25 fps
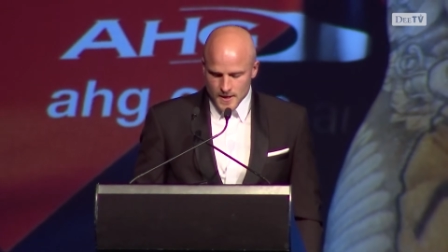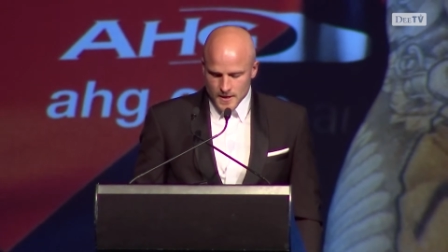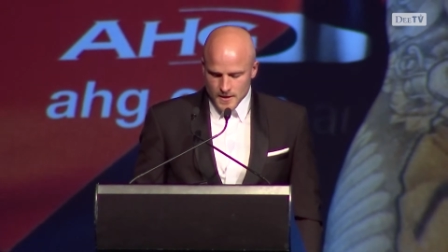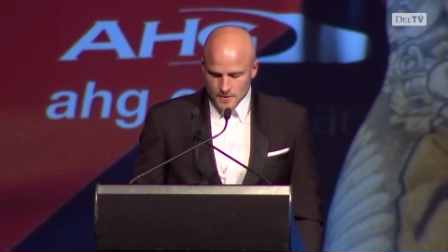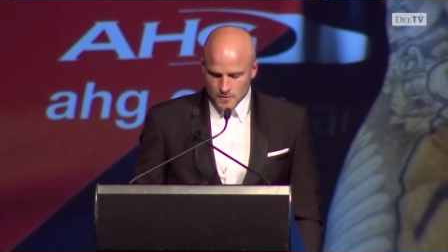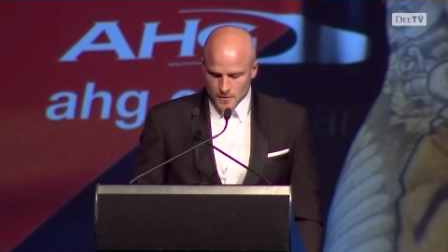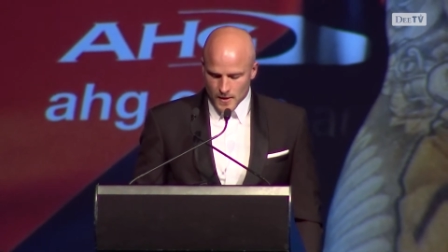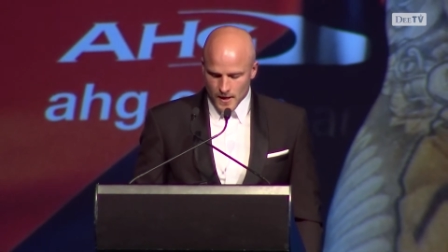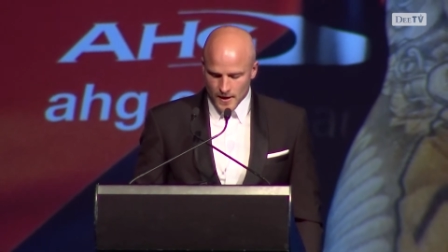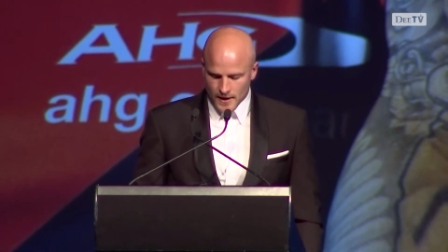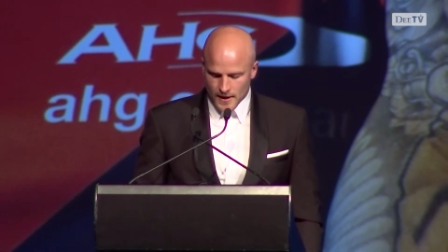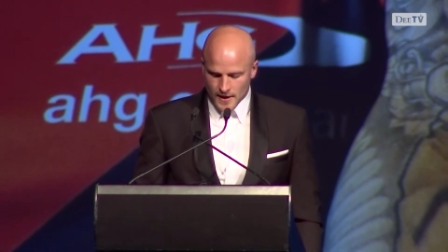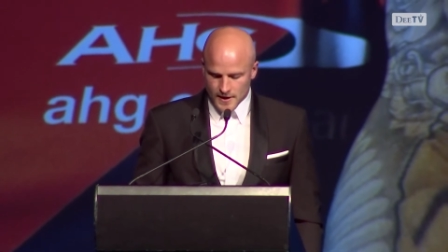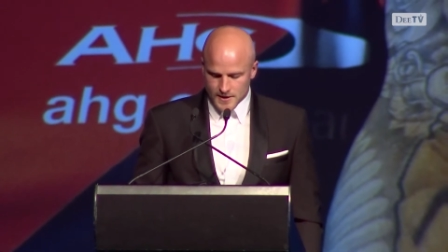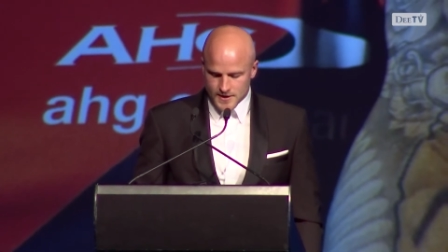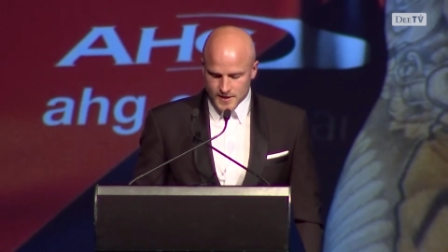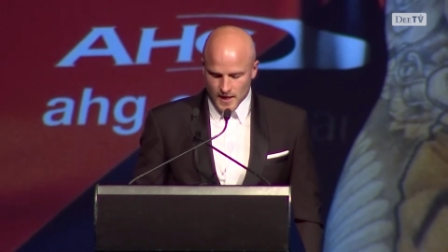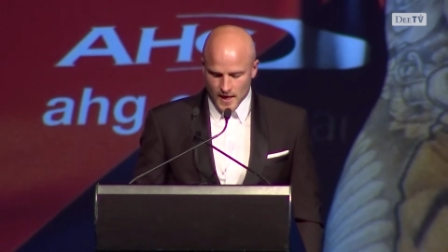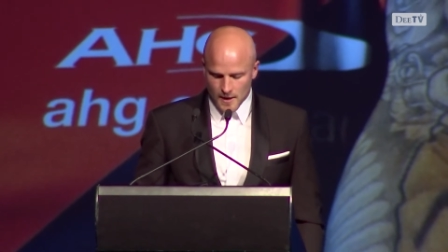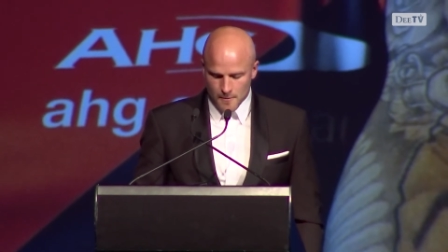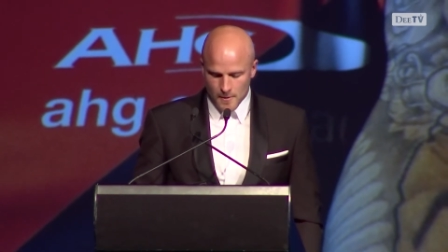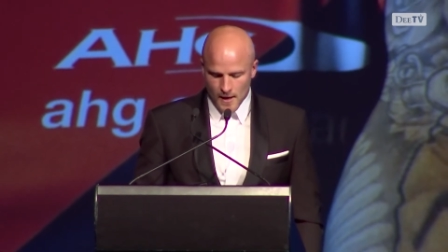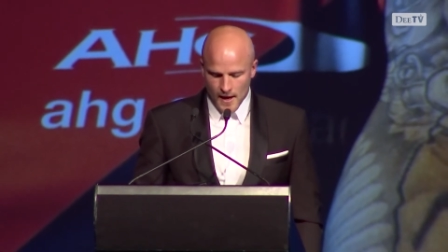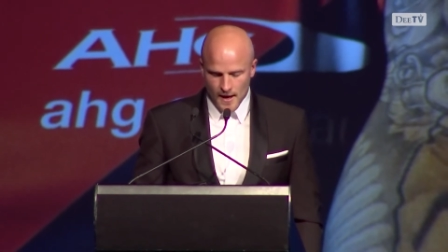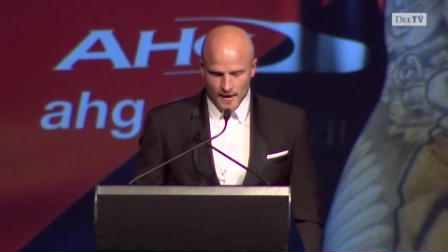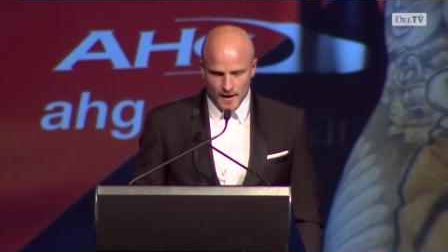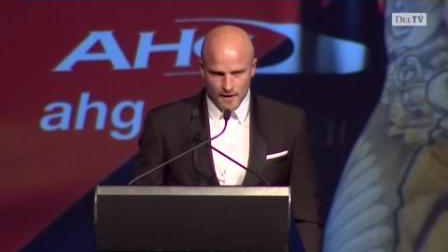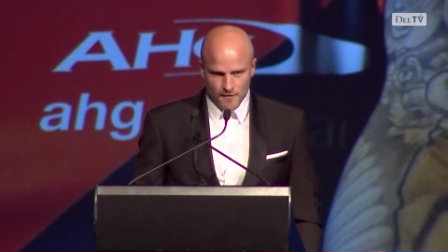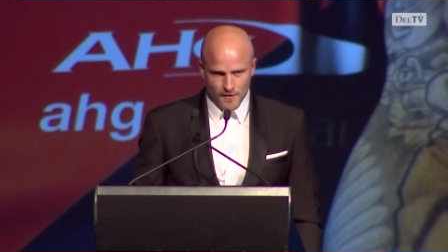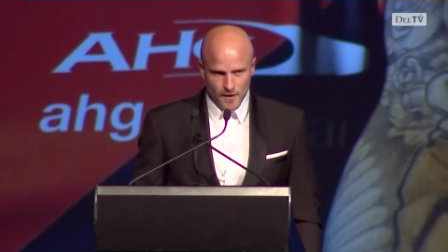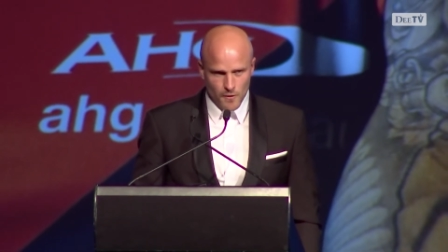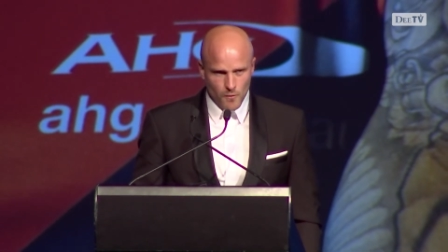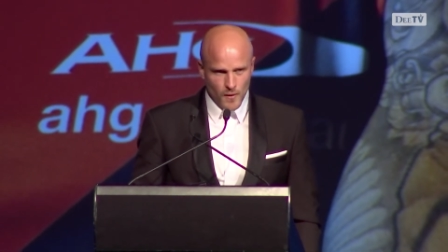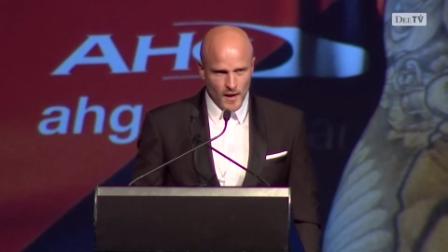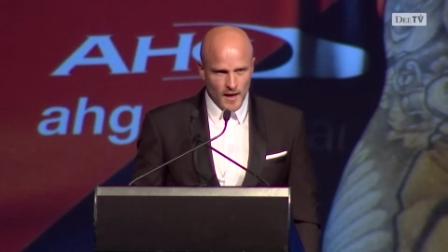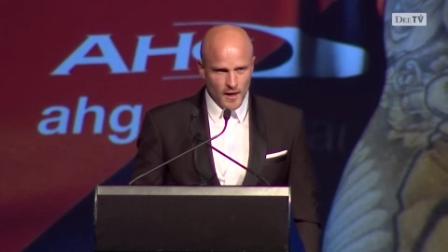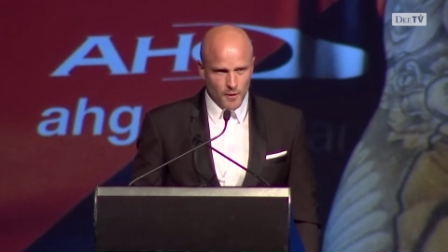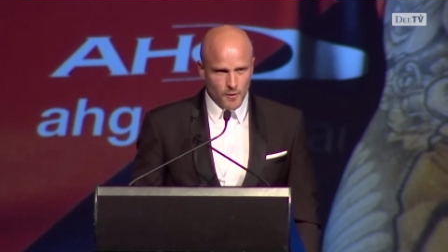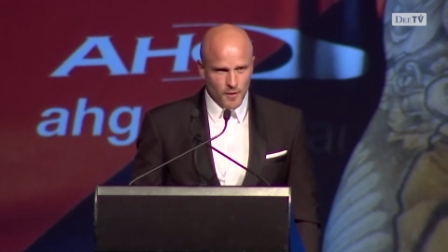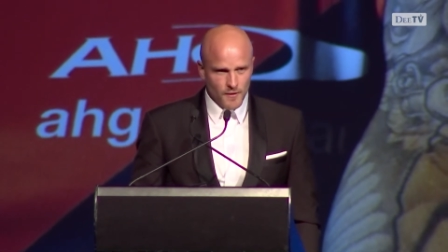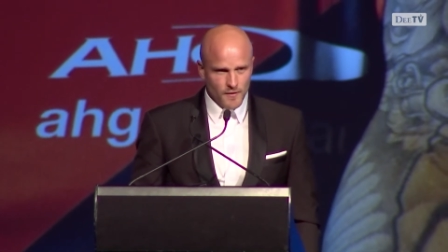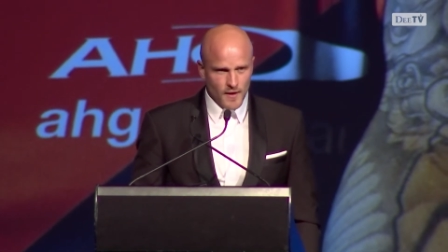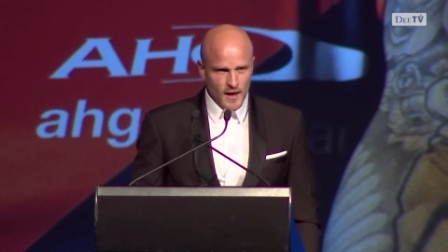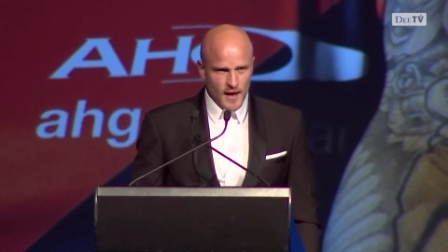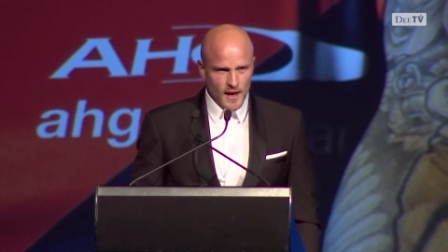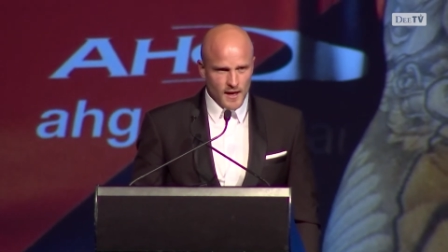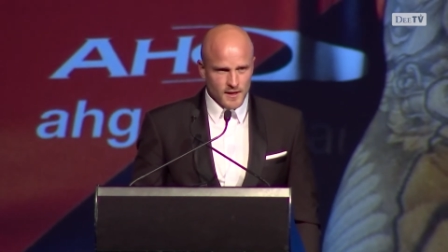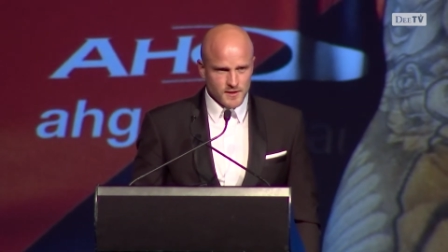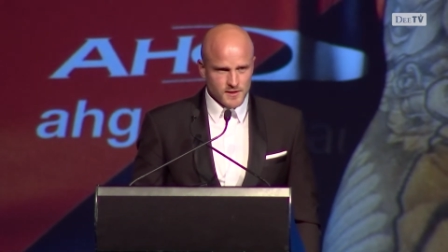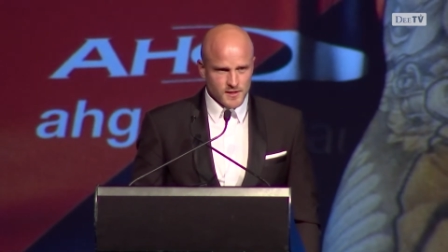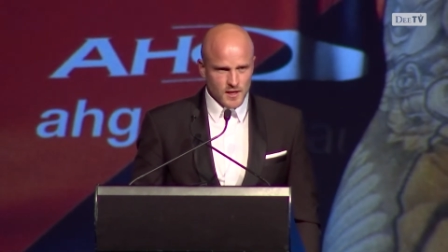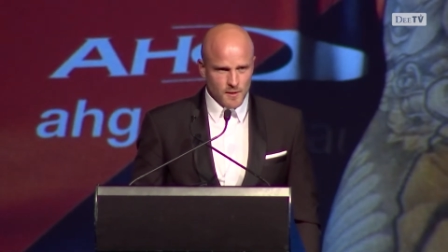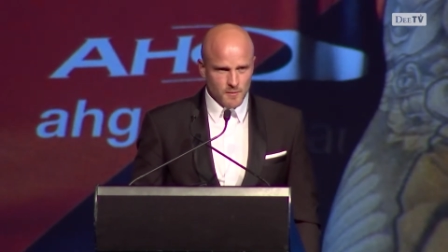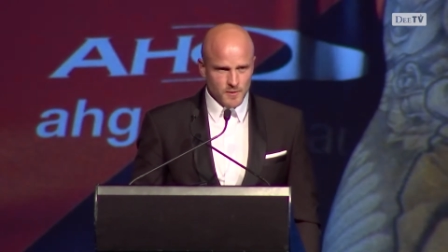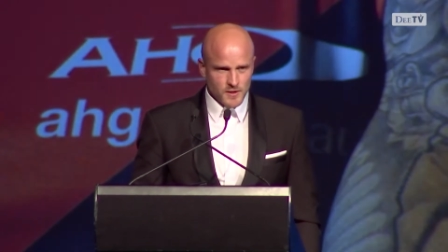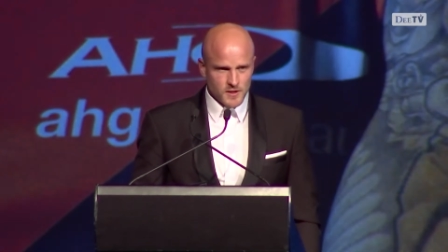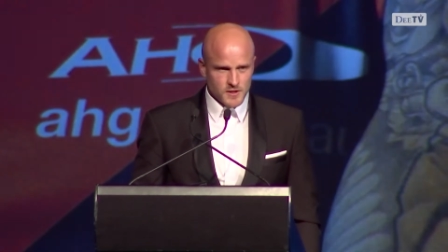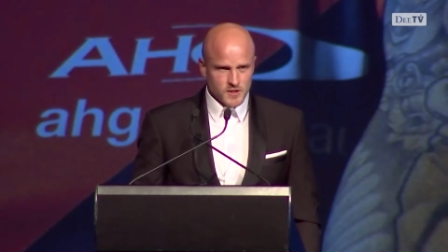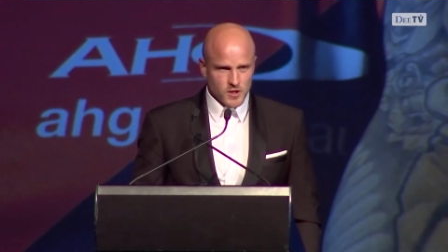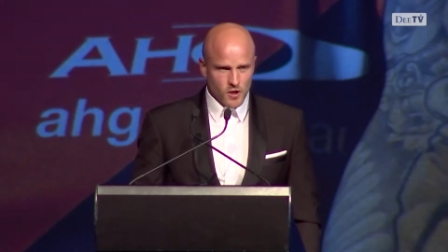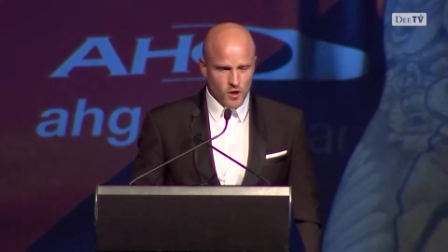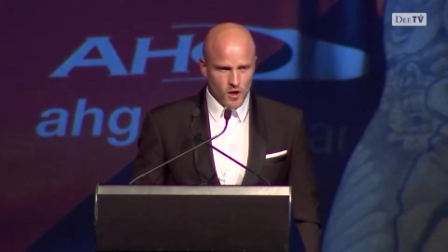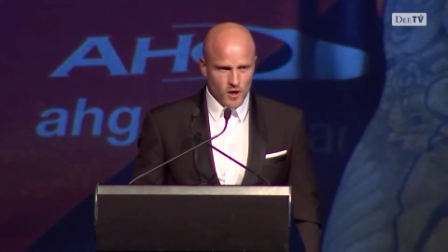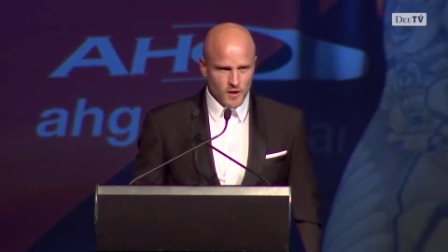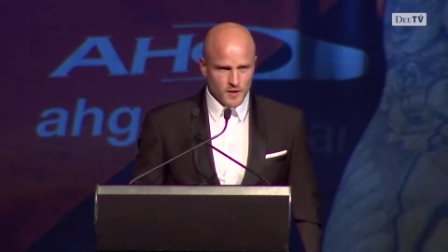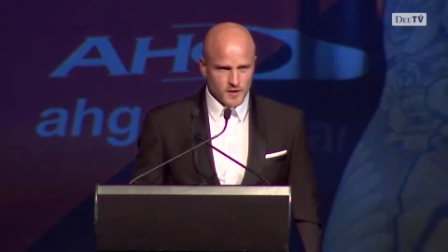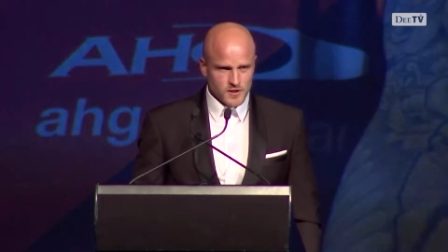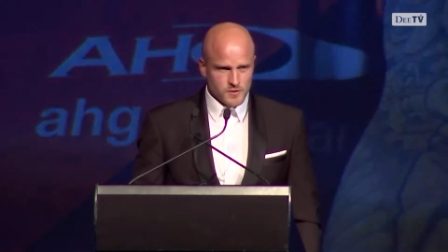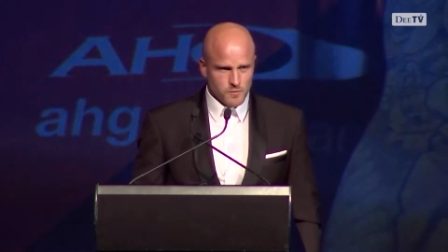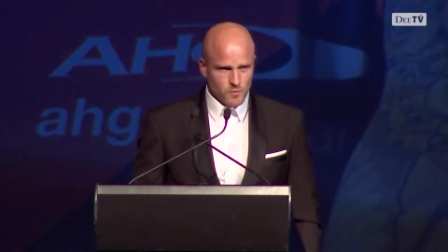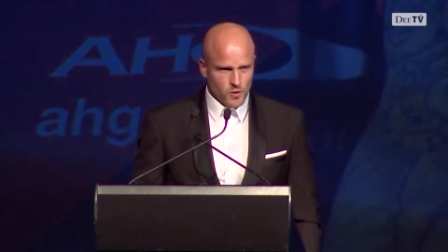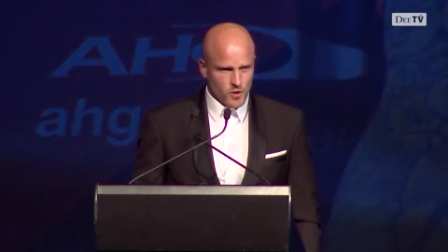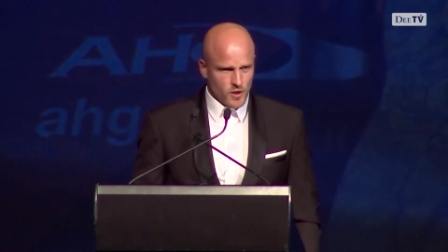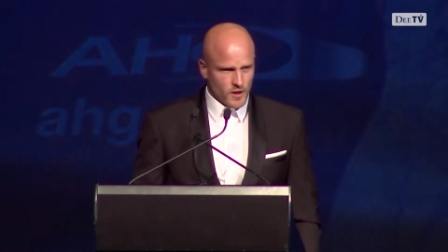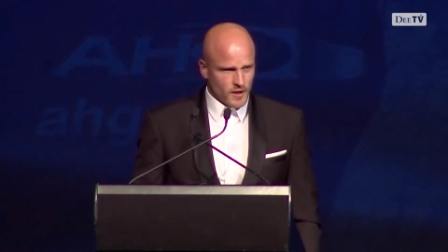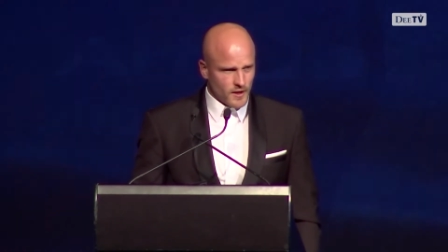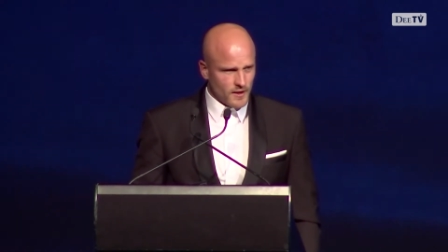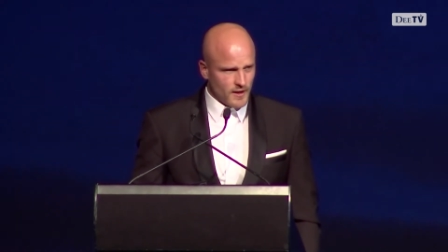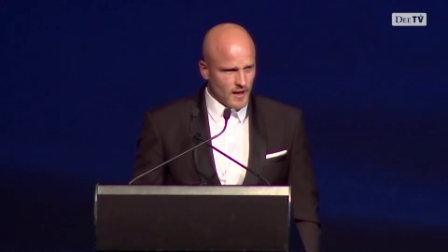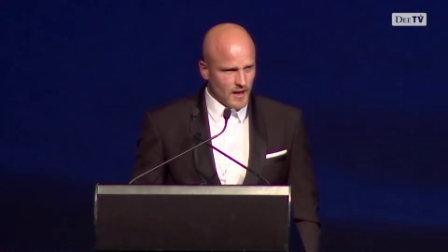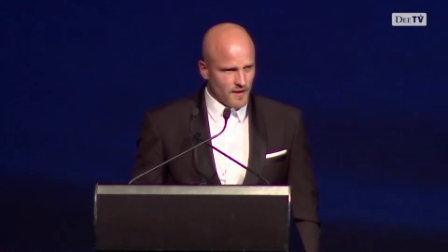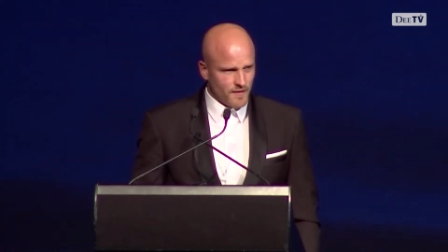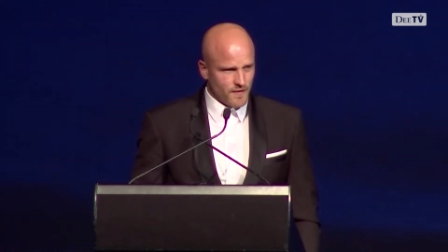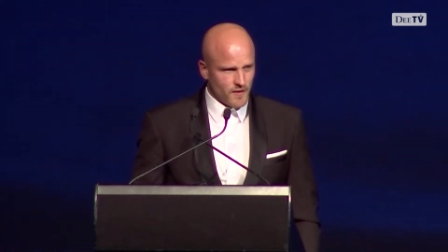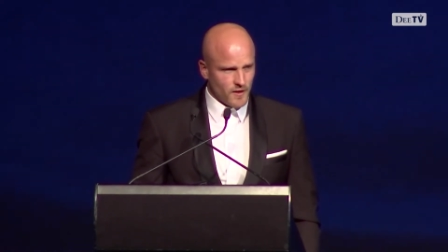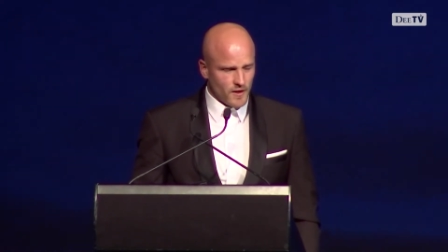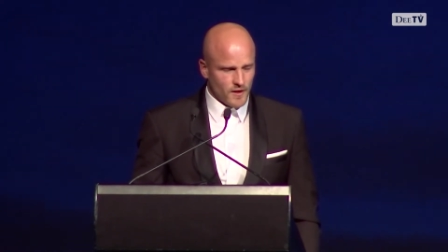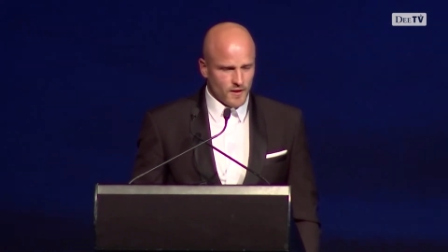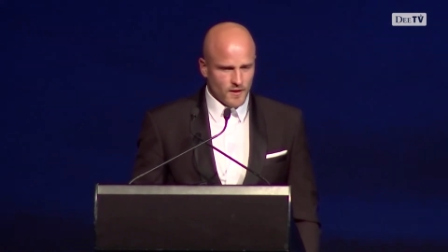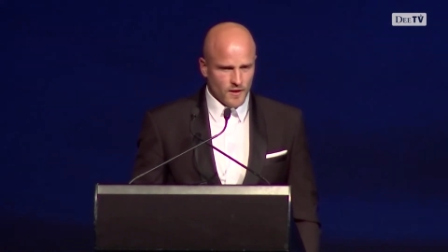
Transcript: we don't get a team out every week without some of the tireless work and effort.